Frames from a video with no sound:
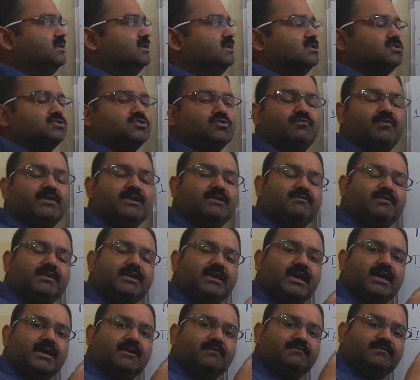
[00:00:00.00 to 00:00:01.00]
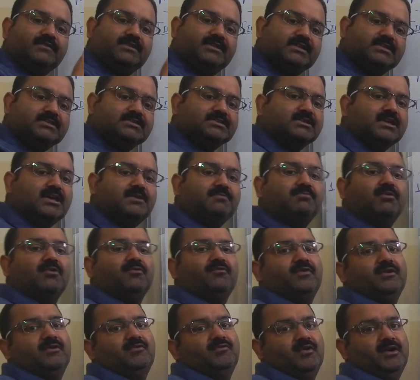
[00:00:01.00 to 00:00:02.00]
So when we have this type
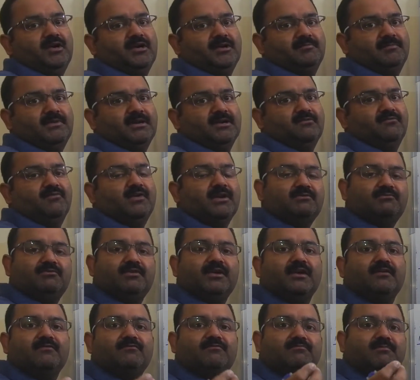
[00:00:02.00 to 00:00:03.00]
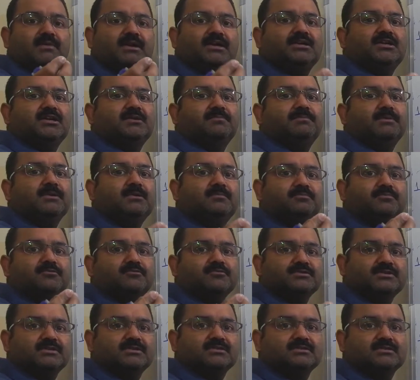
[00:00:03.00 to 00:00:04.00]
of environment, when we have multiple
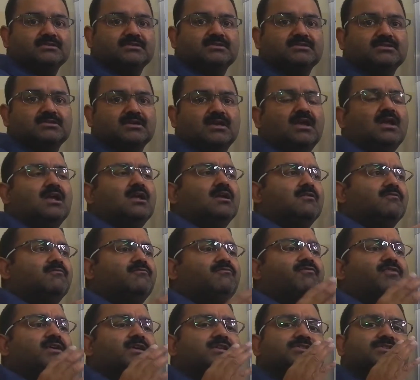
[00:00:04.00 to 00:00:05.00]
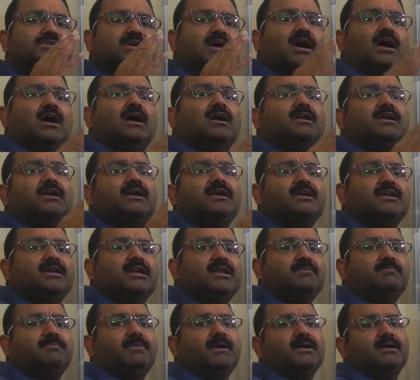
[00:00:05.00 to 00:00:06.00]
processes which are
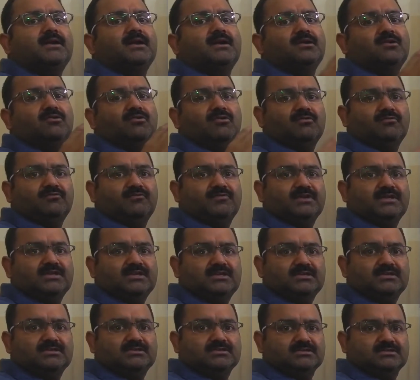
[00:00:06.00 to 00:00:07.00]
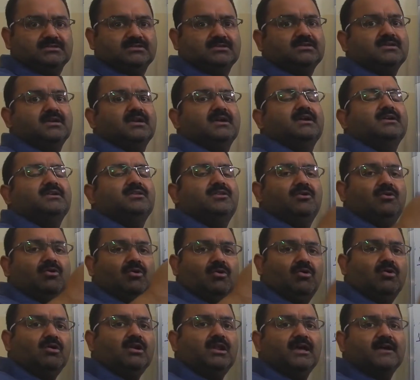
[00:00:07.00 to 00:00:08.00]
independent of each other and they
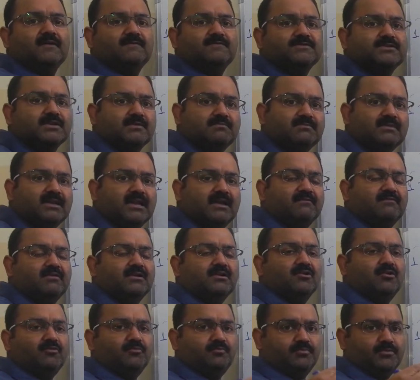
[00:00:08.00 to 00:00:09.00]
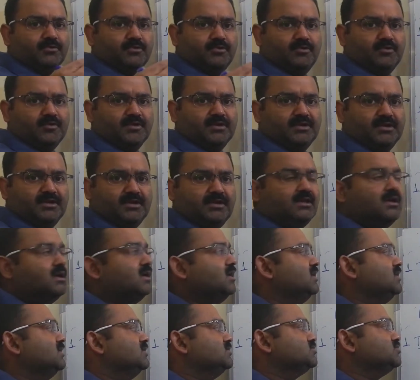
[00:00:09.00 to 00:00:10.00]
all have some level of priority,
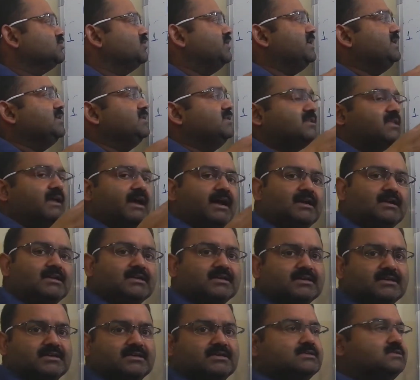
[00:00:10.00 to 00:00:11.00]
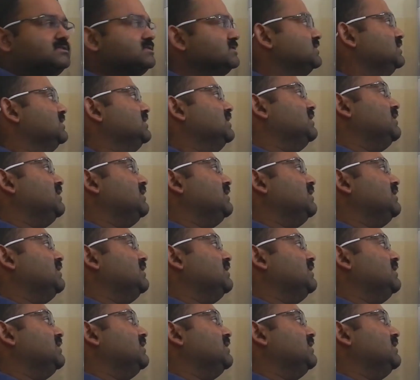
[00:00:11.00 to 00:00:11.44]
so in that case,